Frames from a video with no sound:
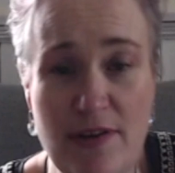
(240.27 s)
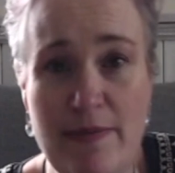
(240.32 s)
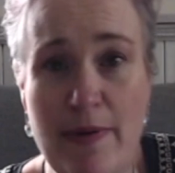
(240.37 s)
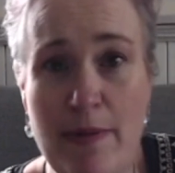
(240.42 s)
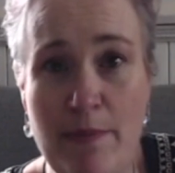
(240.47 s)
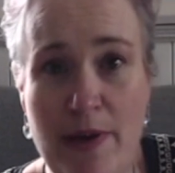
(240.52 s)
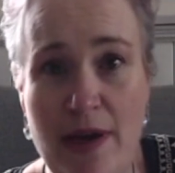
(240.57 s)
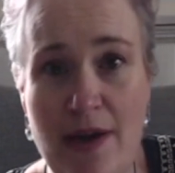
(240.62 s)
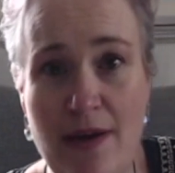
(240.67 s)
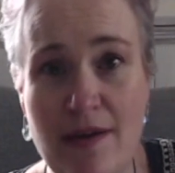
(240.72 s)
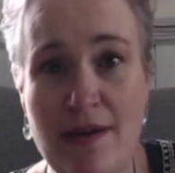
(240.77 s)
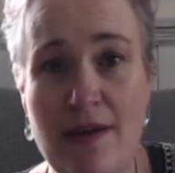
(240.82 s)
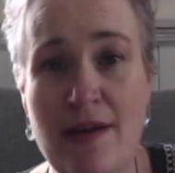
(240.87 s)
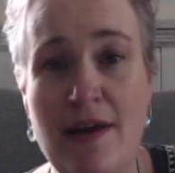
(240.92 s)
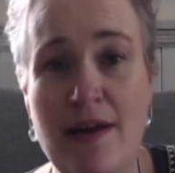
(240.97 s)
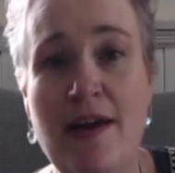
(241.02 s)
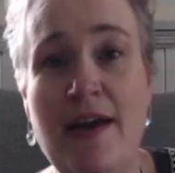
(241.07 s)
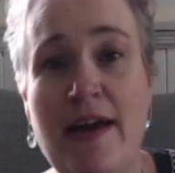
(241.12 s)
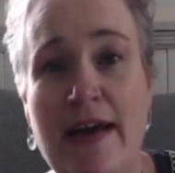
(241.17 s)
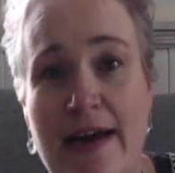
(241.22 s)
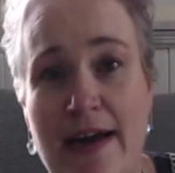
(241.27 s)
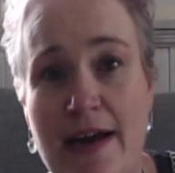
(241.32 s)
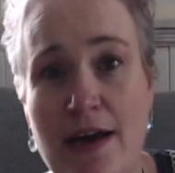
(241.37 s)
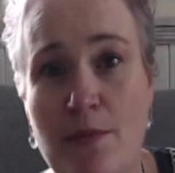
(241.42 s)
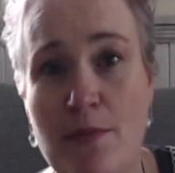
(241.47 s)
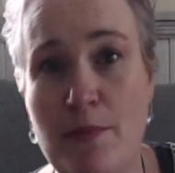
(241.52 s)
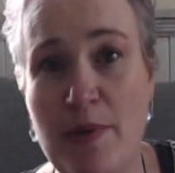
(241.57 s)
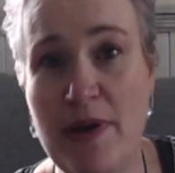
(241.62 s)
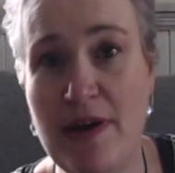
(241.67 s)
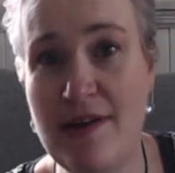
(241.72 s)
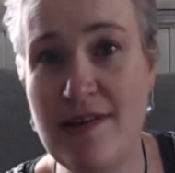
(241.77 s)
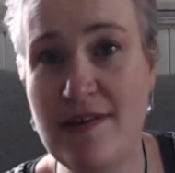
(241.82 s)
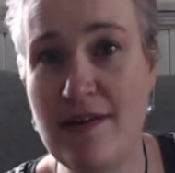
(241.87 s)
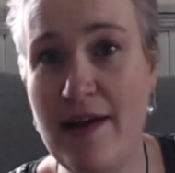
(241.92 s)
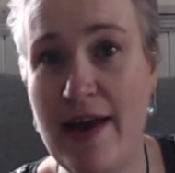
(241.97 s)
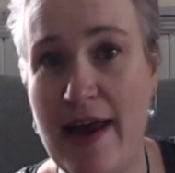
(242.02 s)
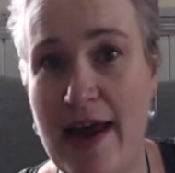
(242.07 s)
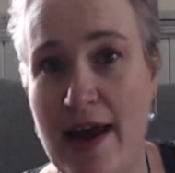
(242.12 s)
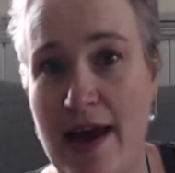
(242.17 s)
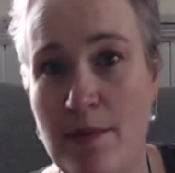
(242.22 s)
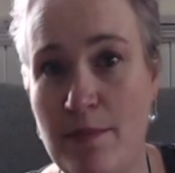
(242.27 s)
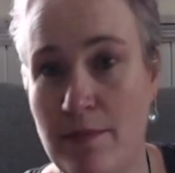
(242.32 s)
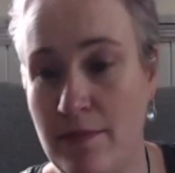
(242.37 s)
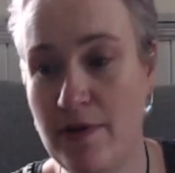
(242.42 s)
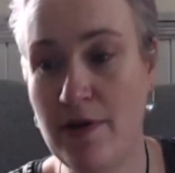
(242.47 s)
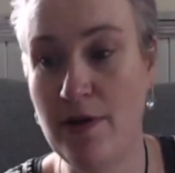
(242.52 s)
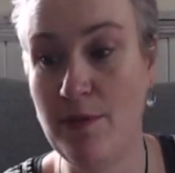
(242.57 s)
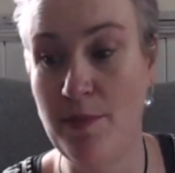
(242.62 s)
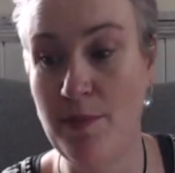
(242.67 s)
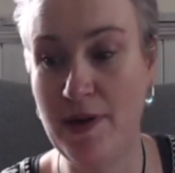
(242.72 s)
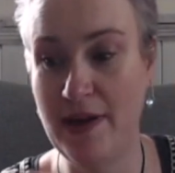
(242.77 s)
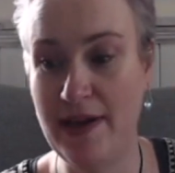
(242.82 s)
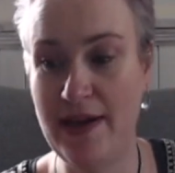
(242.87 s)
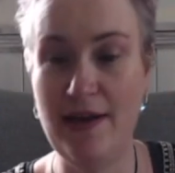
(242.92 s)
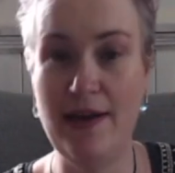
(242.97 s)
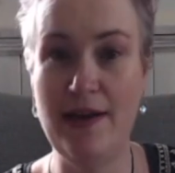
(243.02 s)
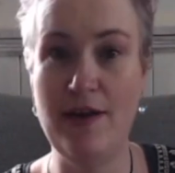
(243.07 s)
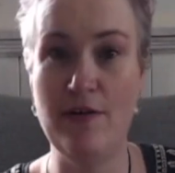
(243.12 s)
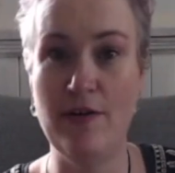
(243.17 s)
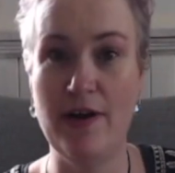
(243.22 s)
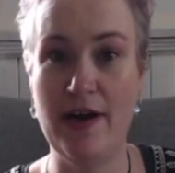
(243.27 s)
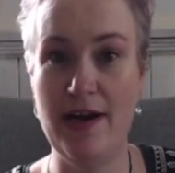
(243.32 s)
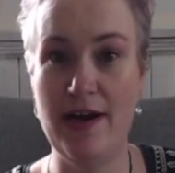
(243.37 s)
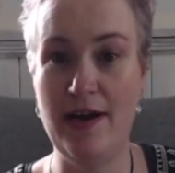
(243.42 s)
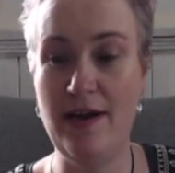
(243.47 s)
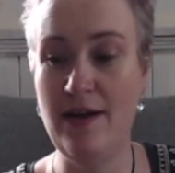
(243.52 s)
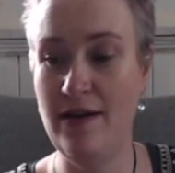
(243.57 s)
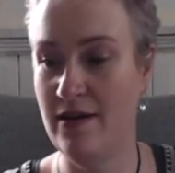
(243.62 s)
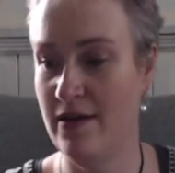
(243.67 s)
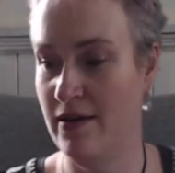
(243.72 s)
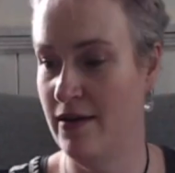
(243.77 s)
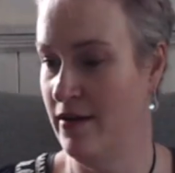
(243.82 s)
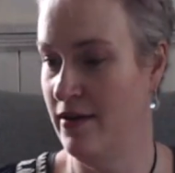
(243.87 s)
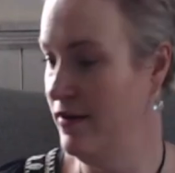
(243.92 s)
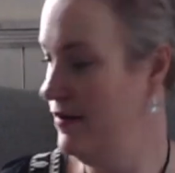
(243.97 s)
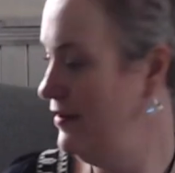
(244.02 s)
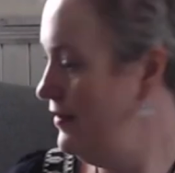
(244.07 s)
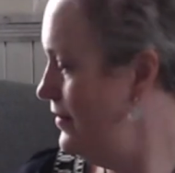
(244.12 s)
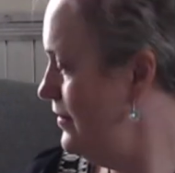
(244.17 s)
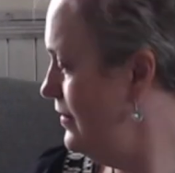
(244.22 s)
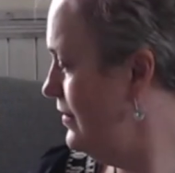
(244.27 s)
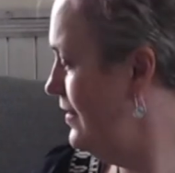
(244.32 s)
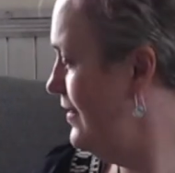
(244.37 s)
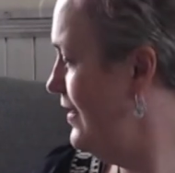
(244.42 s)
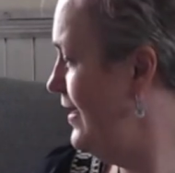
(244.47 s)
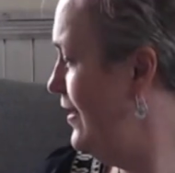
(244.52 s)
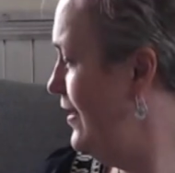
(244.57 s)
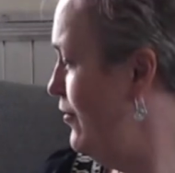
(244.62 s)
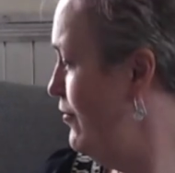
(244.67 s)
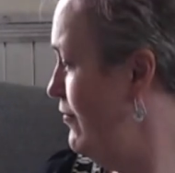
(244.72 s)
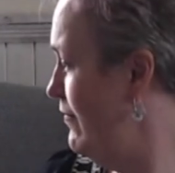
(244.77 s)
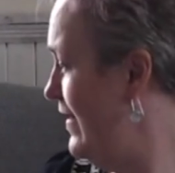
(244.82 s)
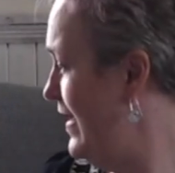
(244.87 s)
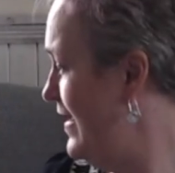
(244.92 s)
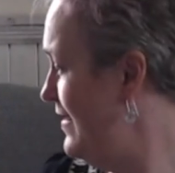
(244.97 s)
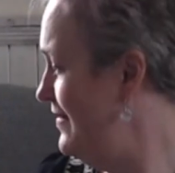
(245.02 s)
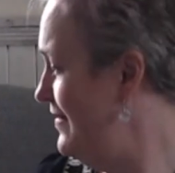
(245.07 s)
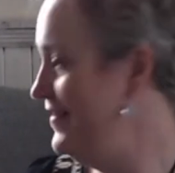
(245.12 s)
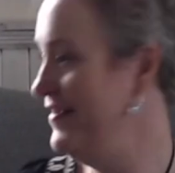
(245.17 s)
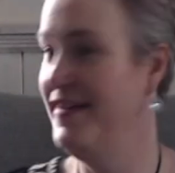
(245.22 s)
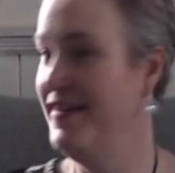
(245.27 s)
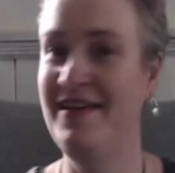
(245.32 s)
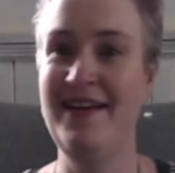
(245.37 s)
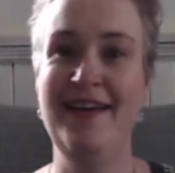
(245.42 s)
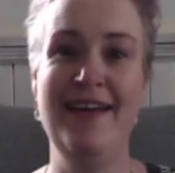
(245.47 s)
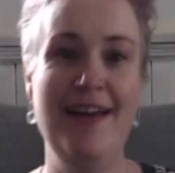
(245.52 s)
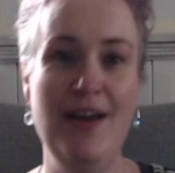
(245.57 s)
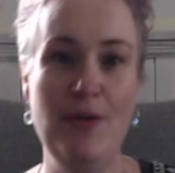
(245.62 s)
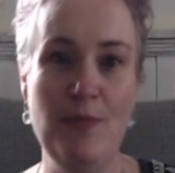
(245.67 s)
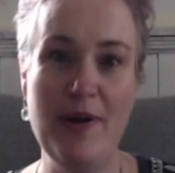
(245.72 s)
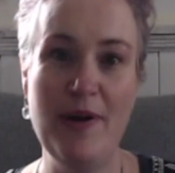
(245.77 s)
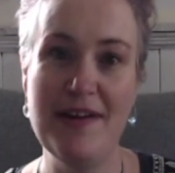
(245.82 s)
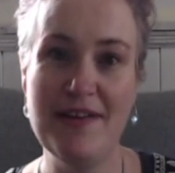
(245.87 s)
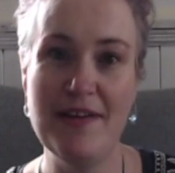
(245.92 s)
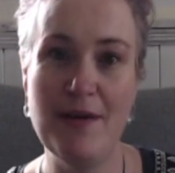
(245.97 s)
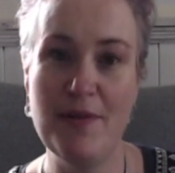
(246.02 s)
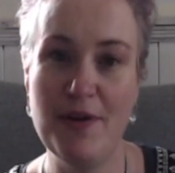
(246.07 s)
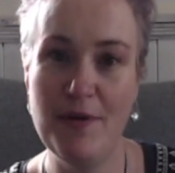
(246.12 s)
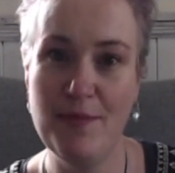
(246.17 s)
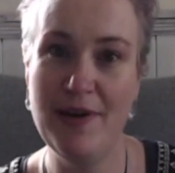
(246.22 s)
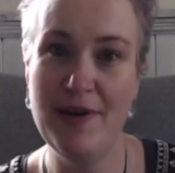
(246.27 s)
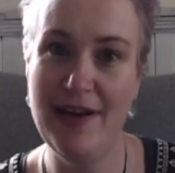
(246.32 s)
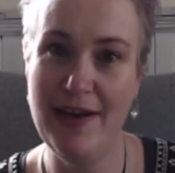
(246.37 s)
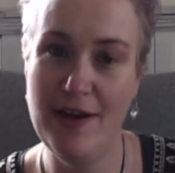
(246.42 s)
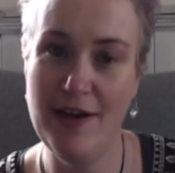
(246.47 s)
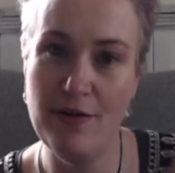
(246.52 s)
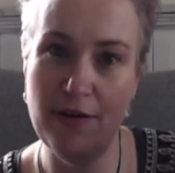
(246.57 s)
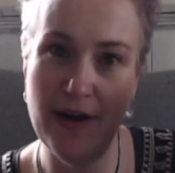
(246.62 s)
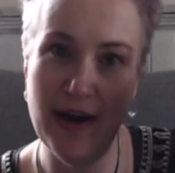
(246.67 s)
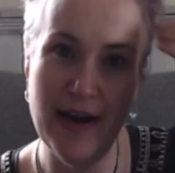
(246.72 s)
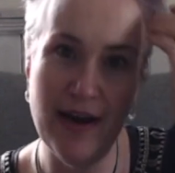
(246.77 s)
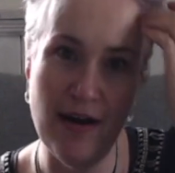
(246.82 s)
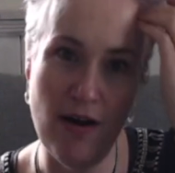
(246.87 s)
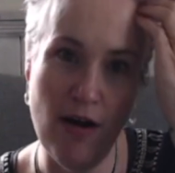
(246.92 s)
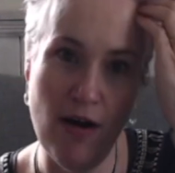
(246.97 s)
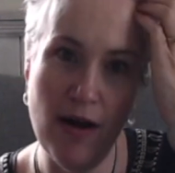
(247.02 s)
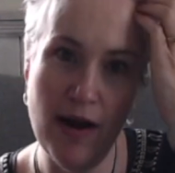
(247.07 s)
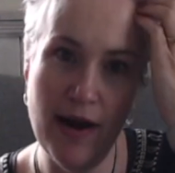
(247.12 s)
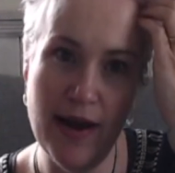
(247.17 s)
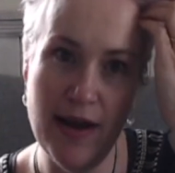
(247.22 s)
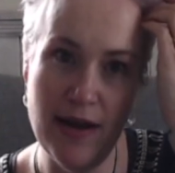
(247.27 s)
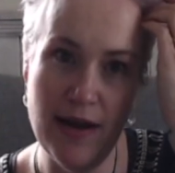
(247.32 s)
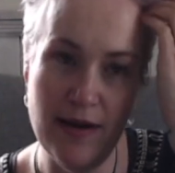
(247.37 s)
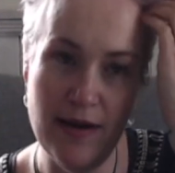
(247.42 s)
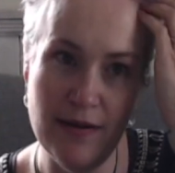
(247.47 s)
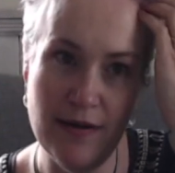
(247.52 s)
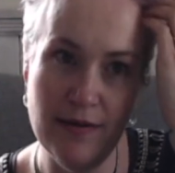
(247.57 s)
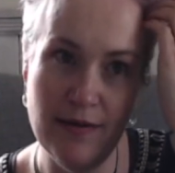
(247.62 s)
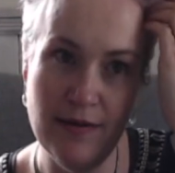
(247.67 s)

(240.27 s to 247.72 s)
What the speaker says: a bit pink, because I am completely grey, hello Vlad, because I'm completely grey, I